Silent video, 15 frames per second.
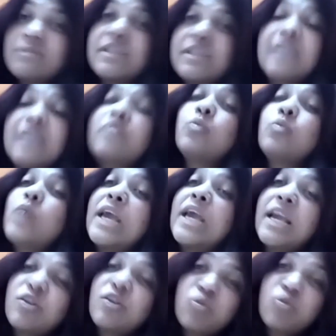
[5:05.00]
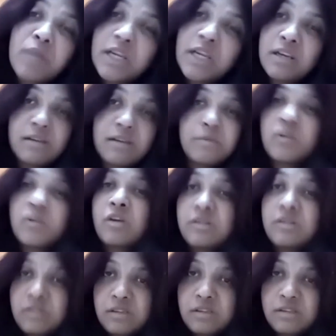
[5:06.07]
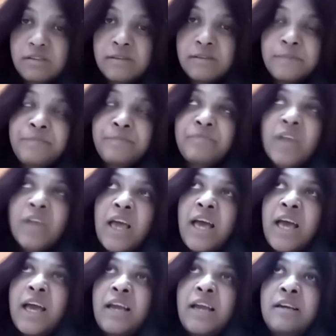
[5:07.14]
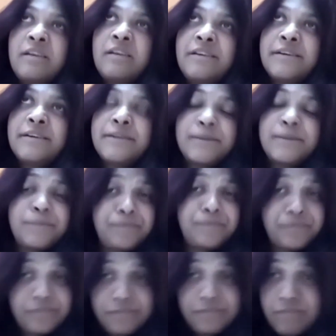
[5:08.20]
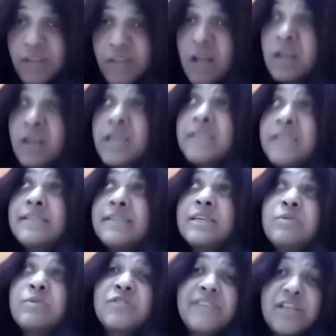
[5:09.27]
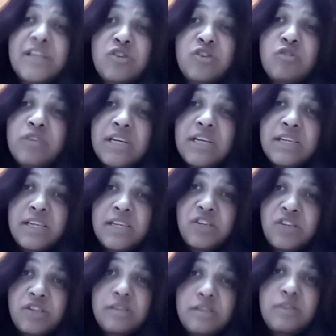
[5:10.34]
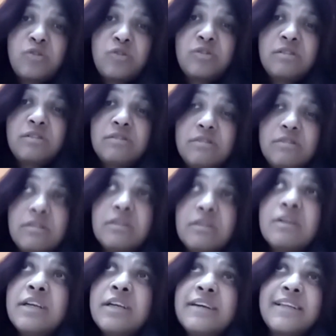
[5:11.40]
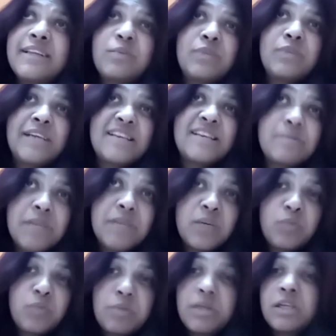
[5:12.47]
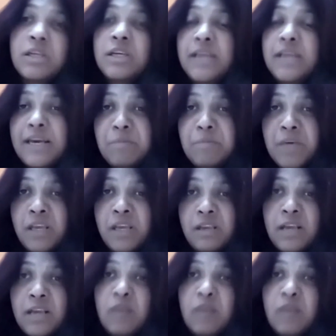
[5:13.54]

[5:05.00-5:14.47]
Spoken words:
There are way too many terminologies. And Again, in terms of sexual orientation, earlier there were lesbian women, gay men.